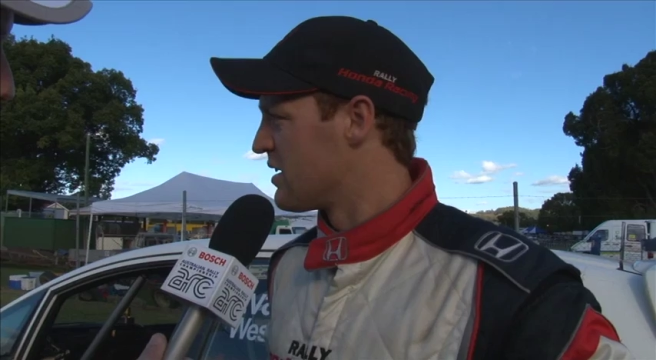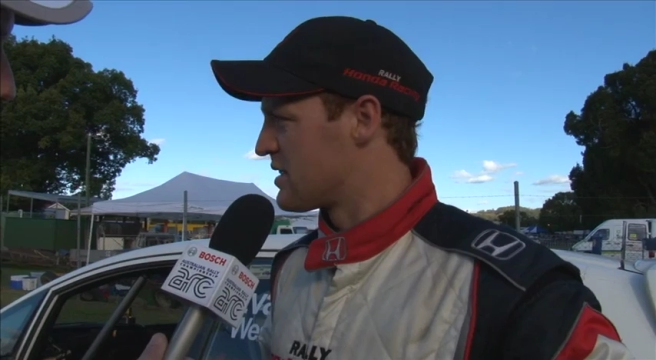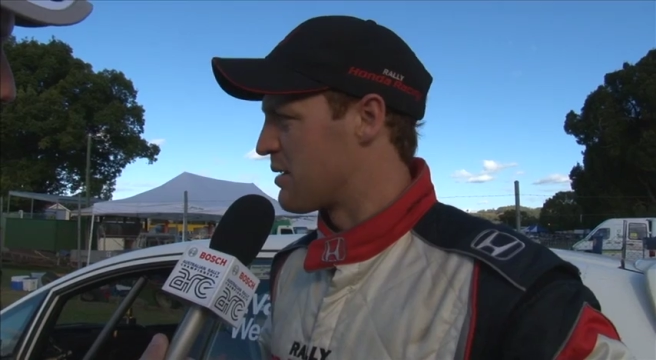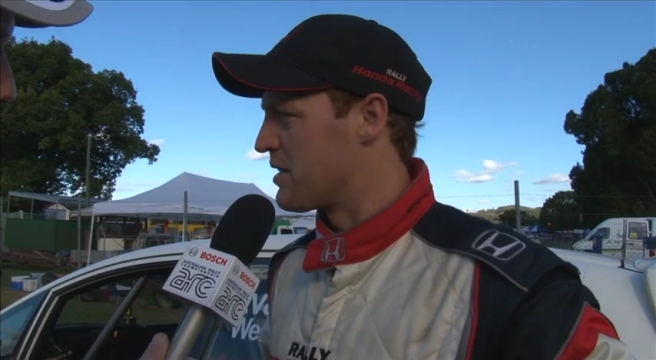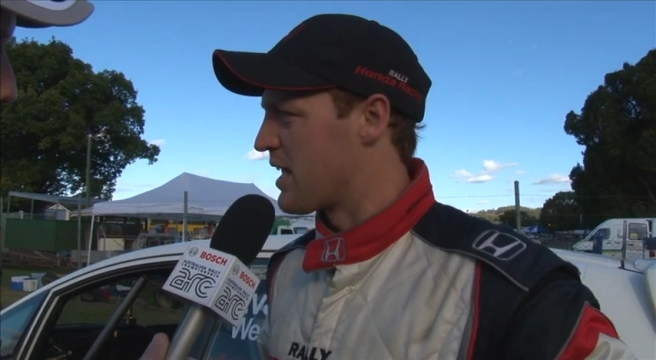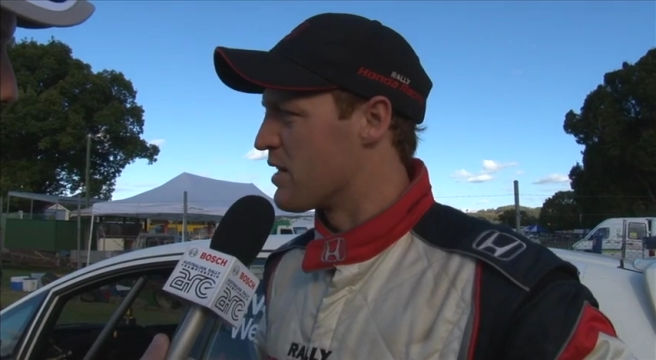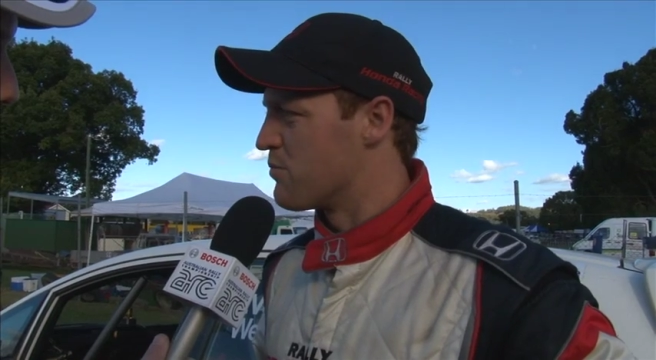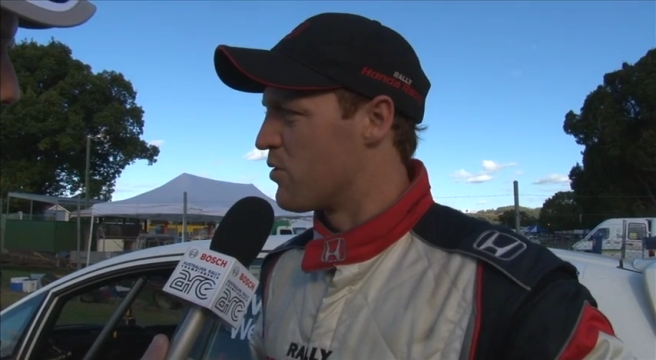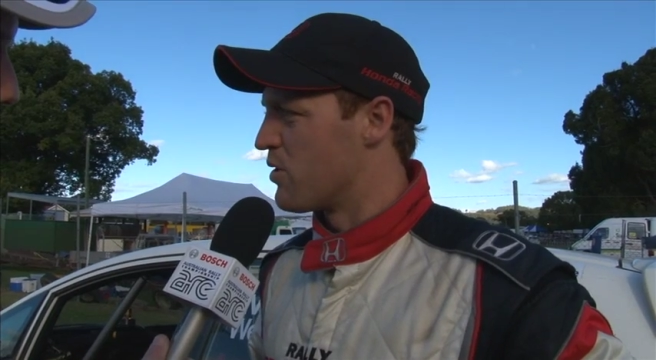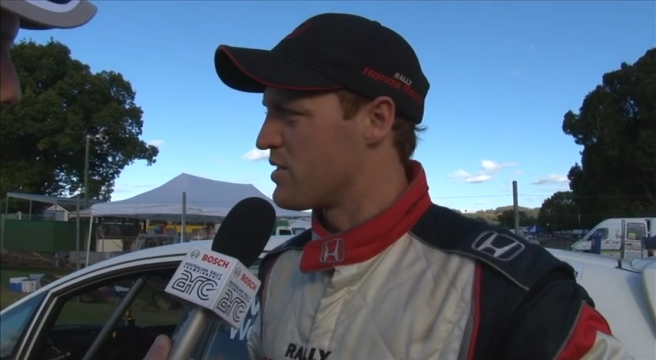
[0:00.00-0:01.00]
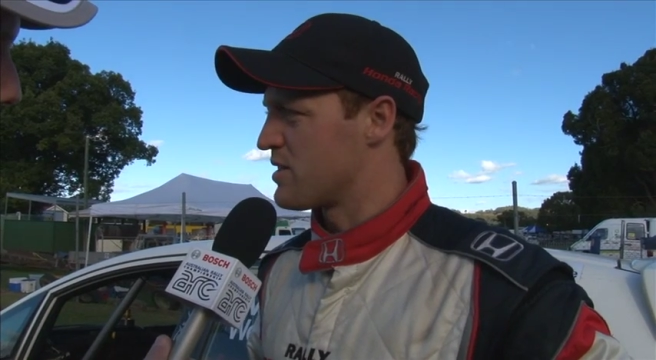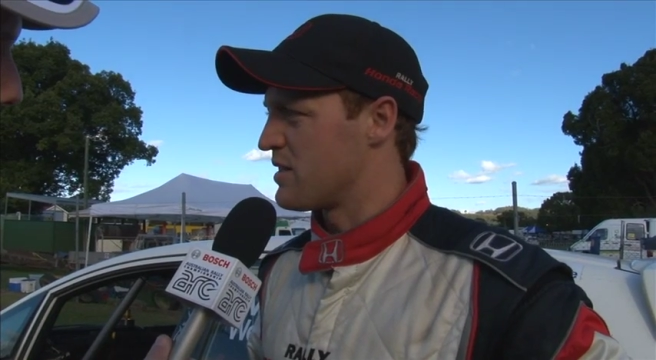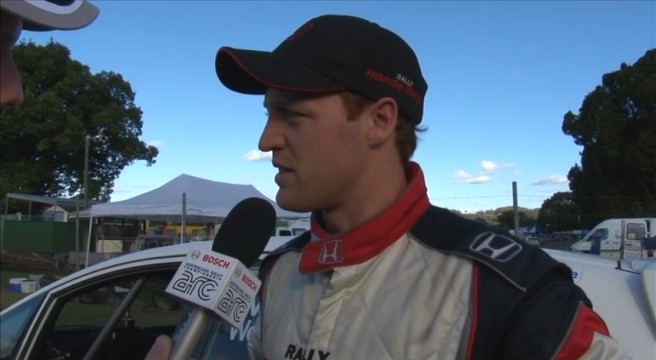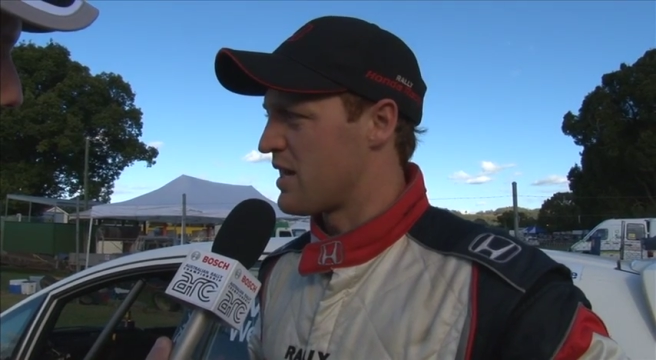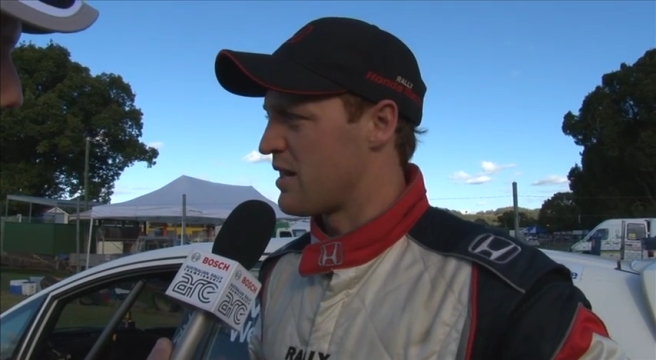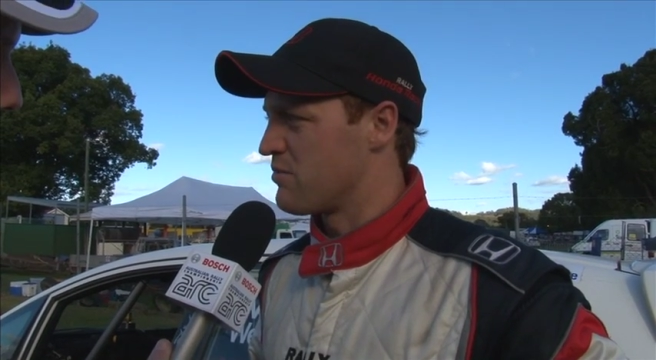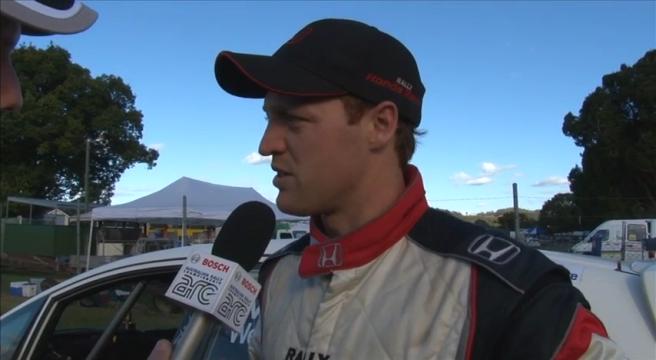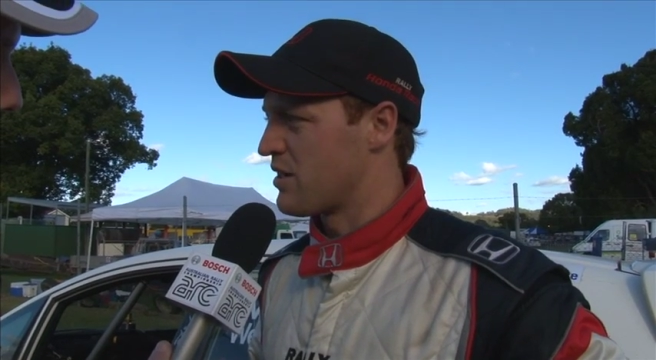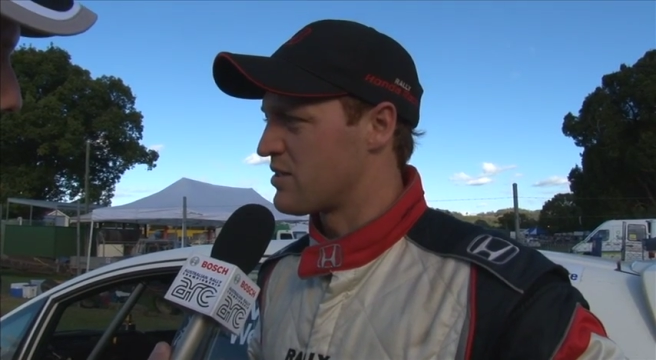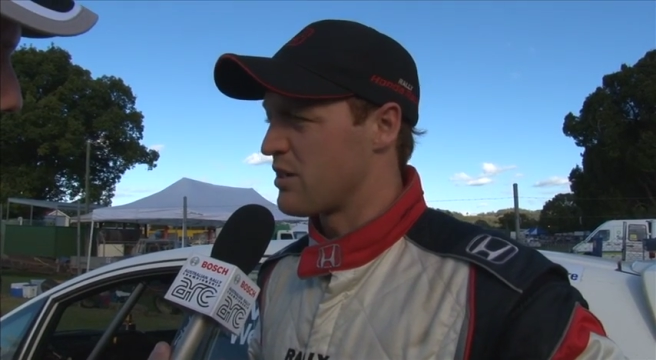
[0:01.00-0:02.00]
some of the other boys and
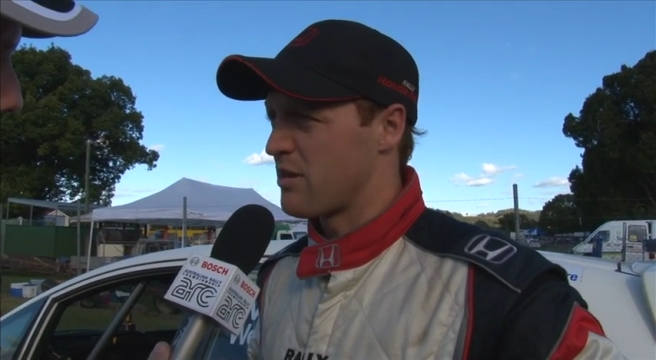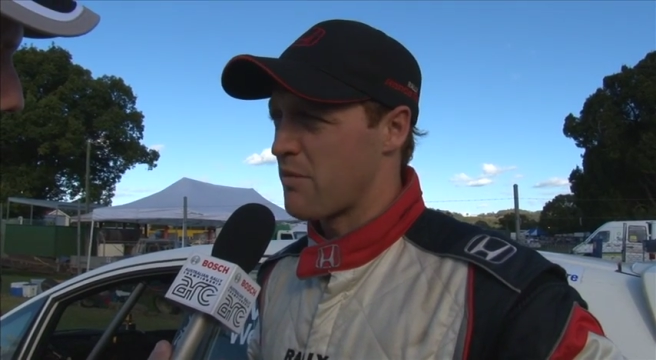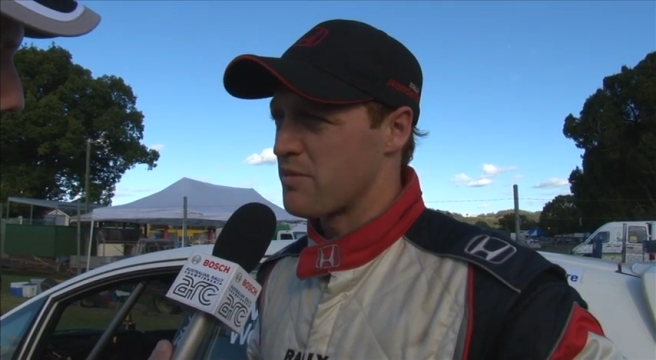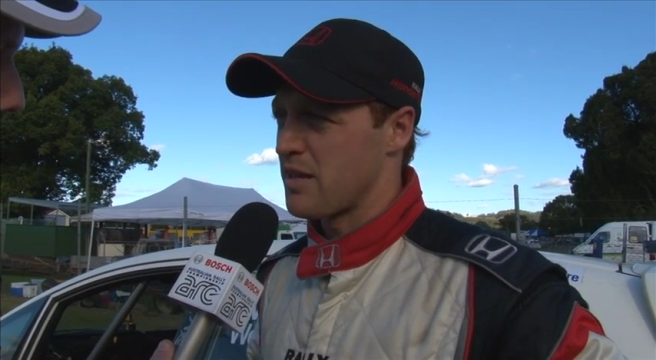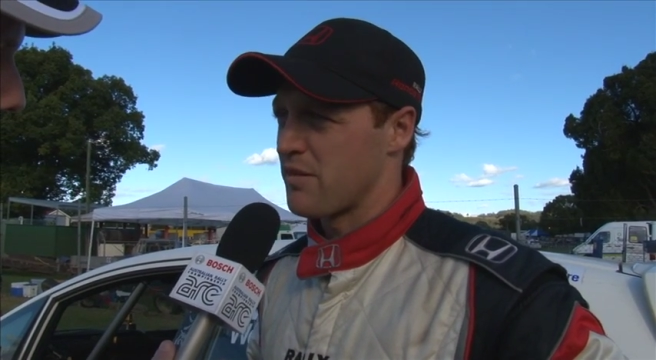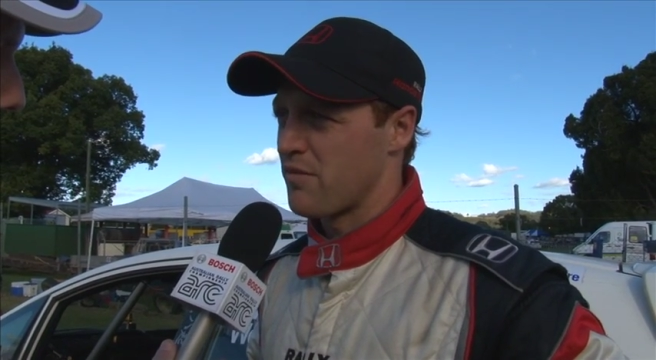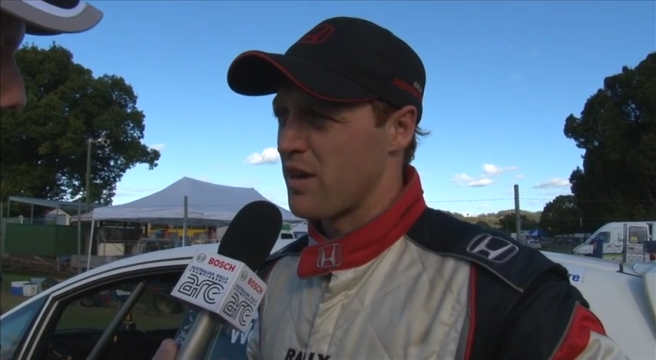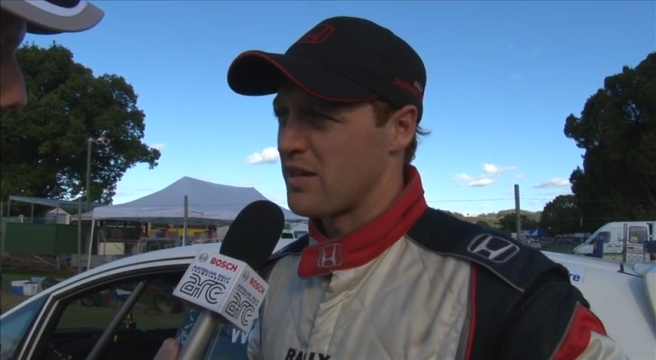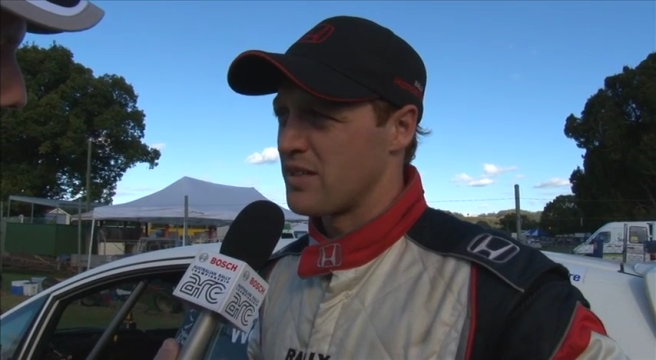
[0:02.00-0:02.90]
see what happens out the front.